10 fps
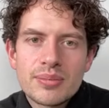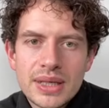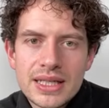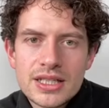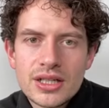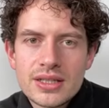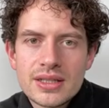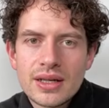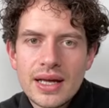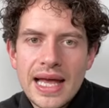Please
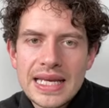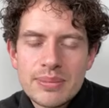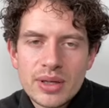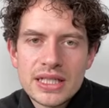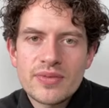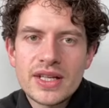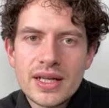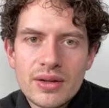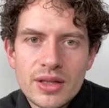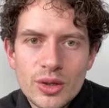just anybody's
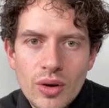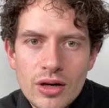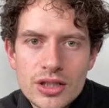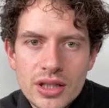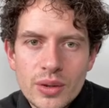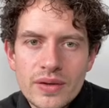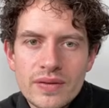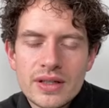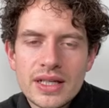video that you watch that you even